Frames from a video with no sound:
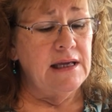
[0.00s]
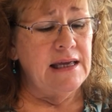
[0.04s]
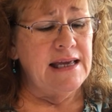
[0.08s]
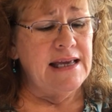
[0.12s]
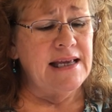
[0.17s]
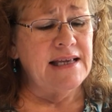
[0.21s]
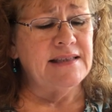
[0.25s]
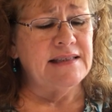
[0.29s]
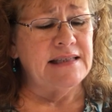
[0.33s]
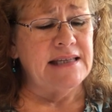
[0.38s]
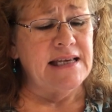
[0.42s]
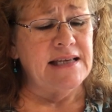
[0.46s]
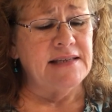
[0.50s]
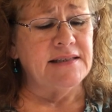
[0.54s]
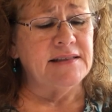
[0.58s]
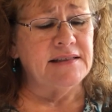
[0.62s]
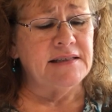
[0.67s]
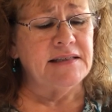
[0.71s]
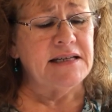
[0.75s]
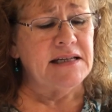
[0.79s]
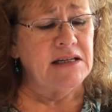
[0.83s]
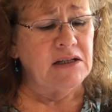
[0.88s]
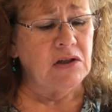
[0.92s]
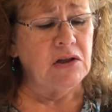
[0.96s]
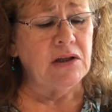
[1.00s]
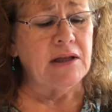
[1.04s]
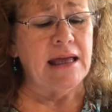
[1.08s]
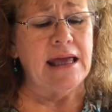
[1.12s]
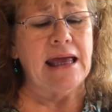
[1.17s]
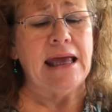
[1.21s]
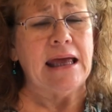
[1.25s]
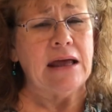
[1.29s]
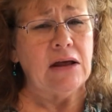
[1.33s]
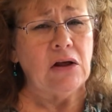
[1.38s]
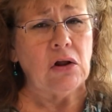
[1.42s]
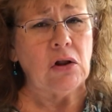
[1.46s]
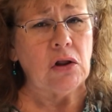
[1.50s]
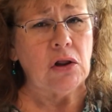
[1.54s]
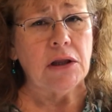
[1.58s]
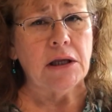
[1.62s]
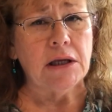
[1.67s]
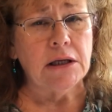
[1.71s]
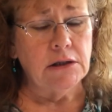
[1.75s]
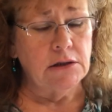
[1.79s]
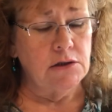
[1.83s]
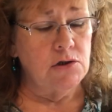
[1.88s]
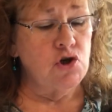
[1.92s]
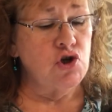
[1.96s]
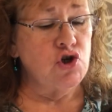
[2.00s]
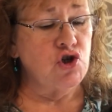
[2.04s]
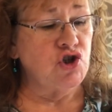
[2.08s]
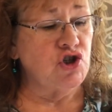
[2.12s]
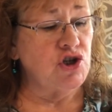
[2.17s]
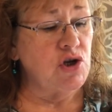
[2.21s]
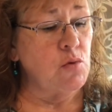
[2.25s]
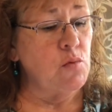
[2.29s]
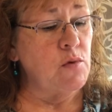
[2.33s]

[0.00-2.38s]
"Is he still ill?" she